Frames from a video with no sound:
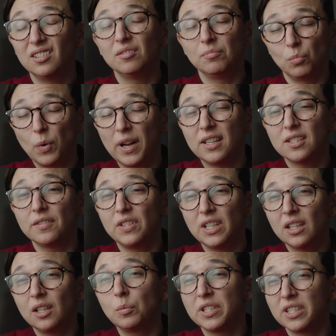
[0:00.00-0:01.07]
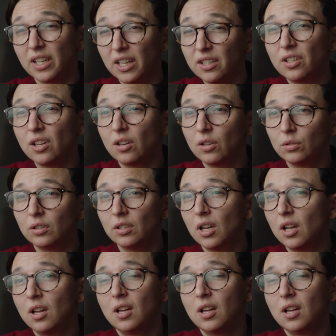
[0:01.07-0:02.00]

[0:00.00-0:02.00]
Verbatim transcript: ways of dealing with skin tone,